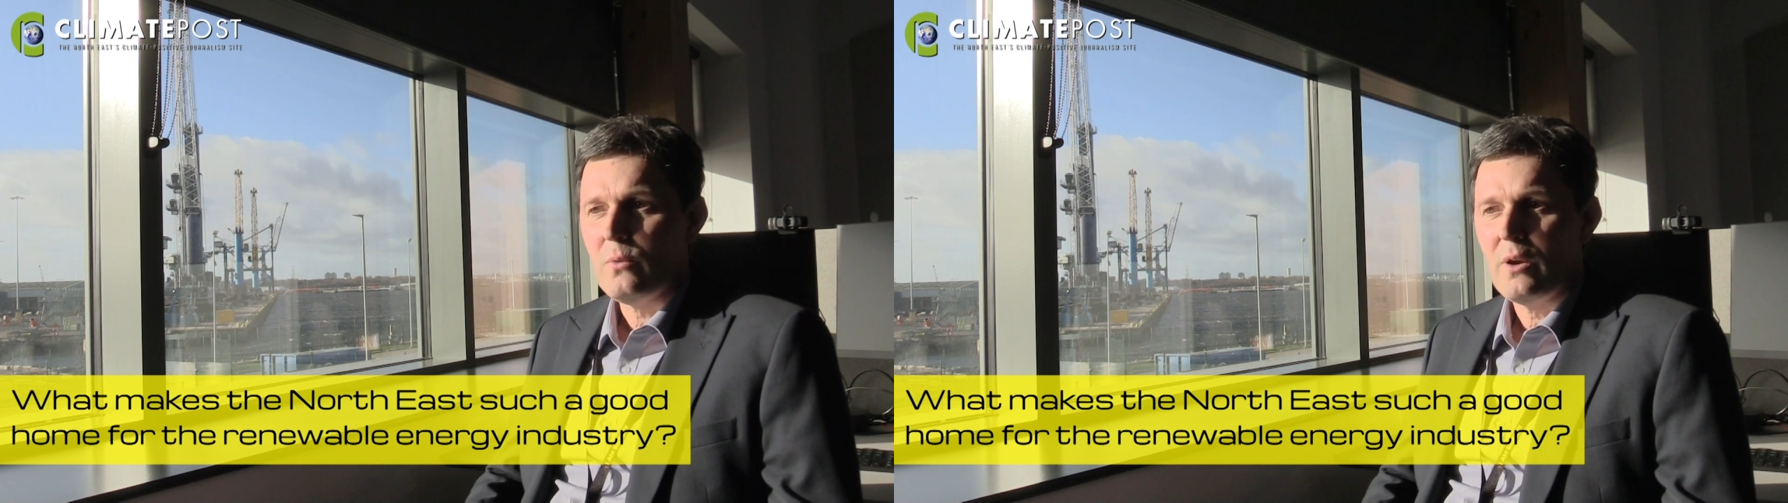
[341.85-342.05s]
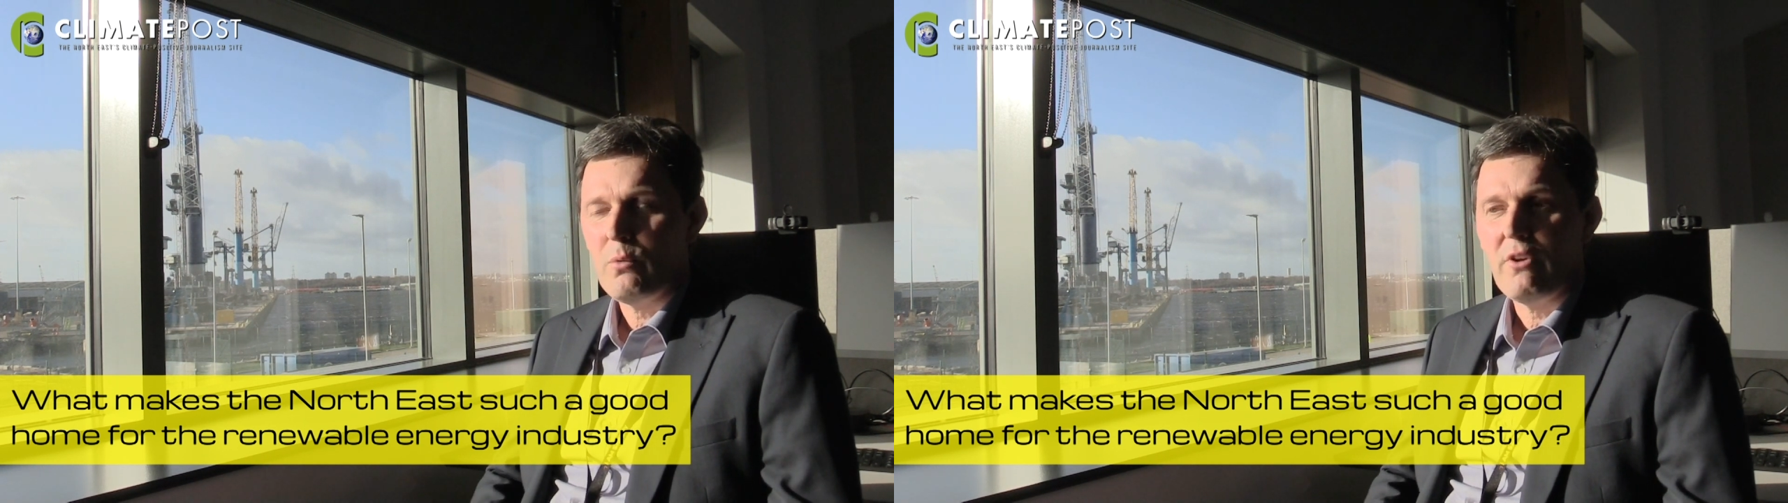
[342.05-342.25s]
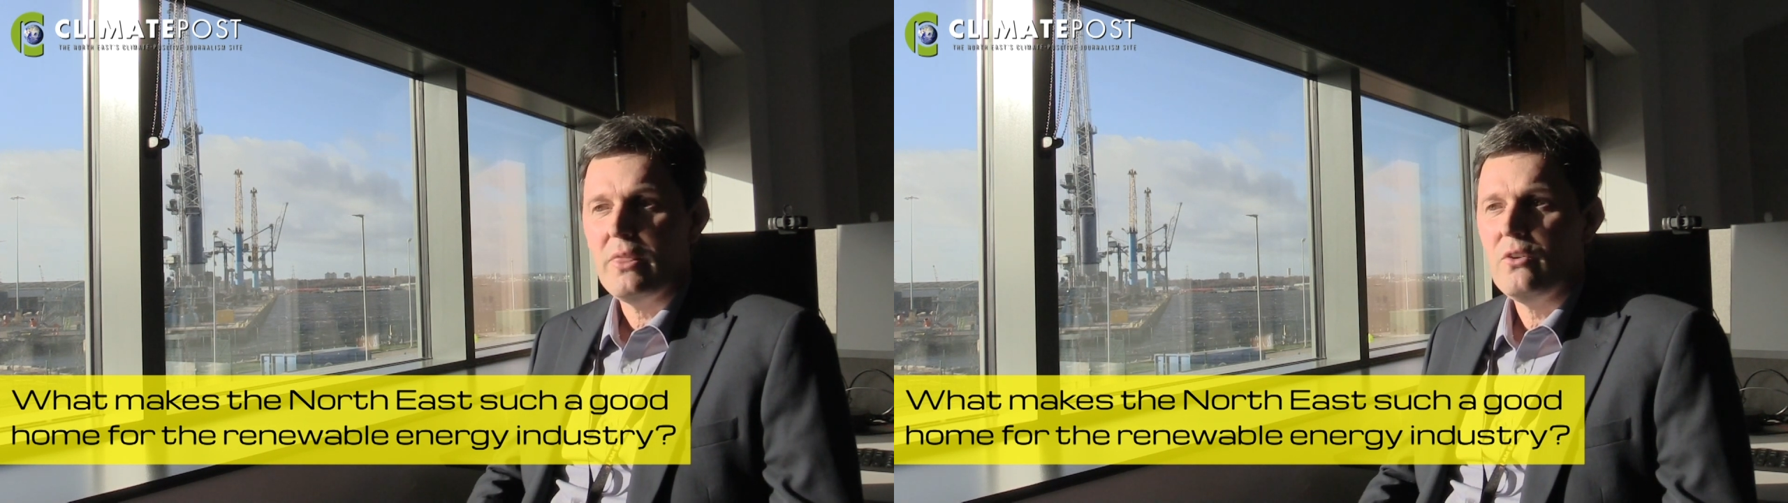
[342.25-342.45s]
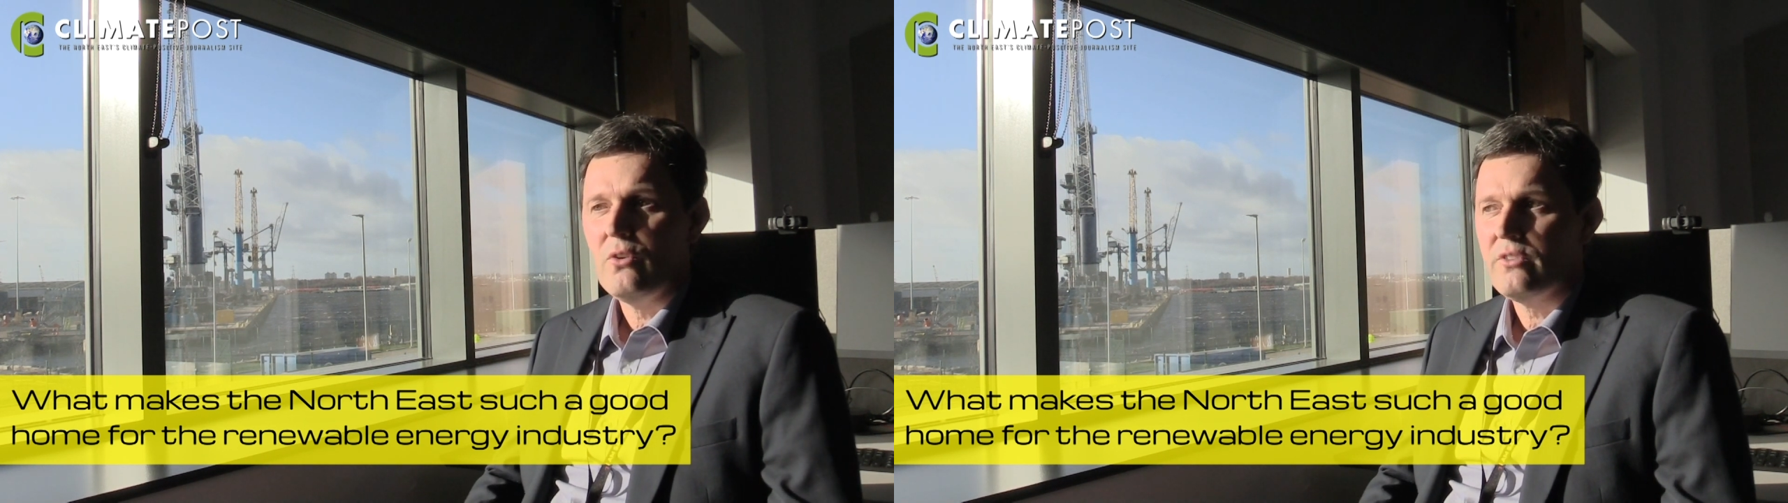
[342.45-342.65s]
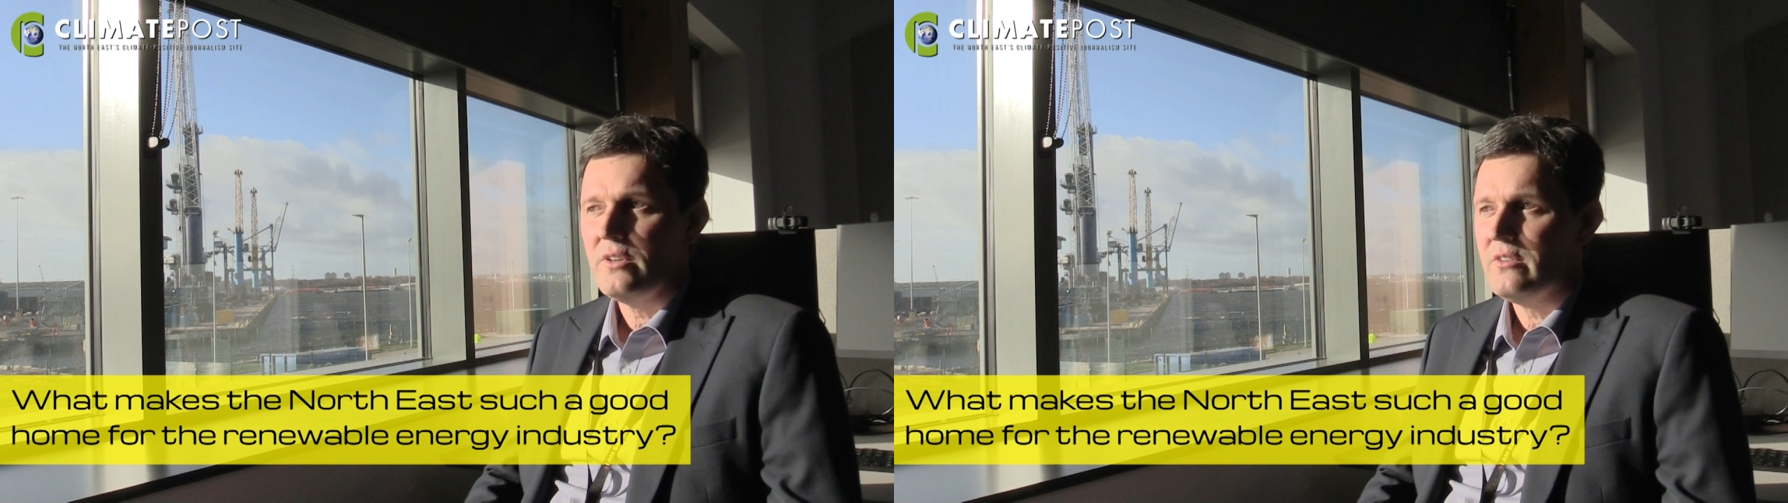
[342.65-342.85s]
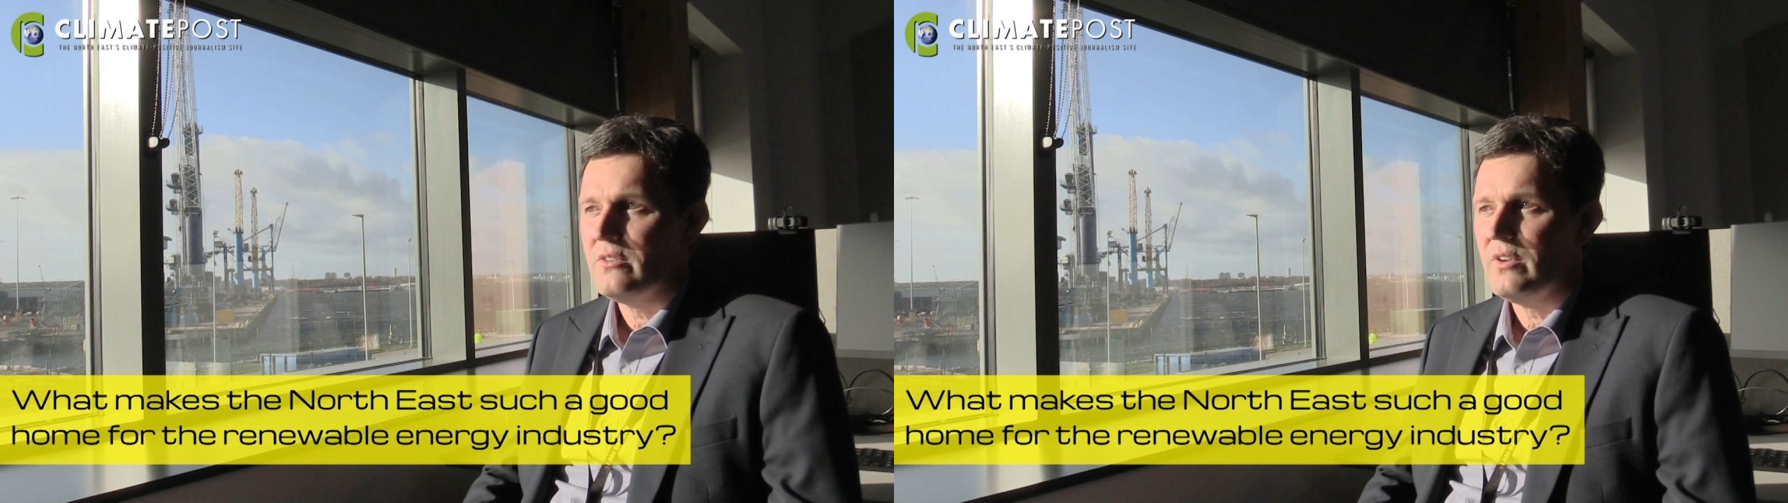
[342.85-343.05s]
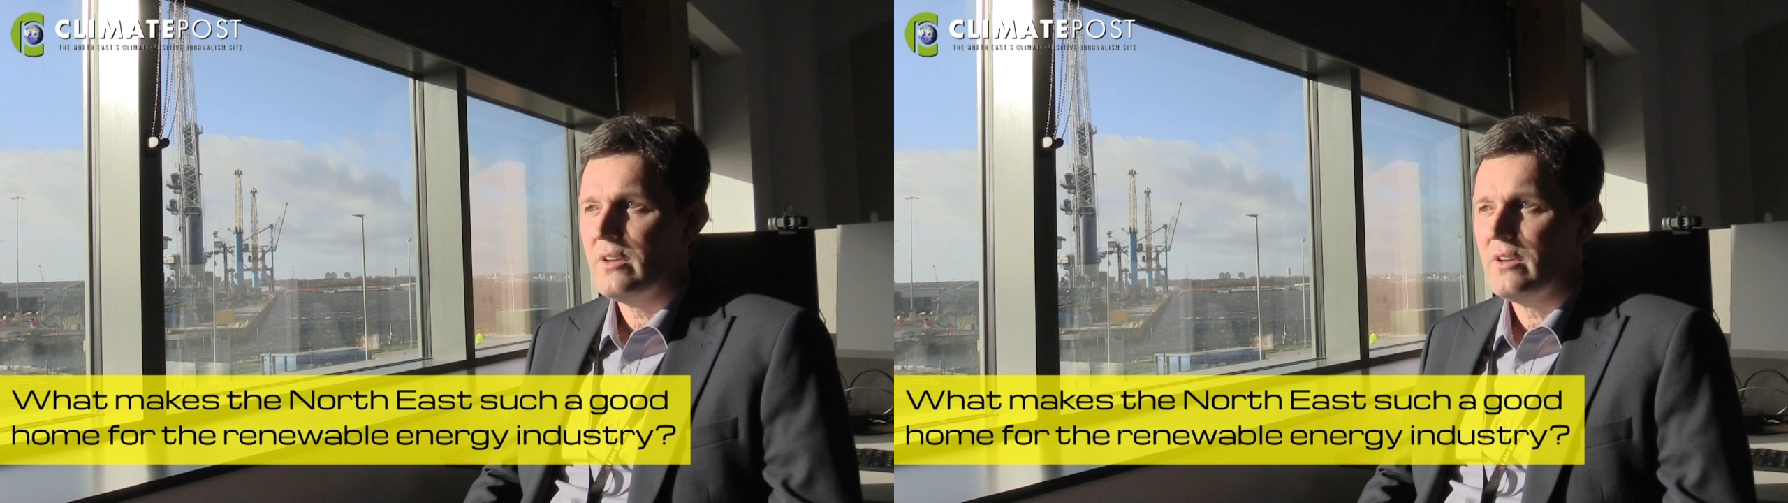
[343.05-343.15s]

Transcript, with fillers: why we're in the northeast of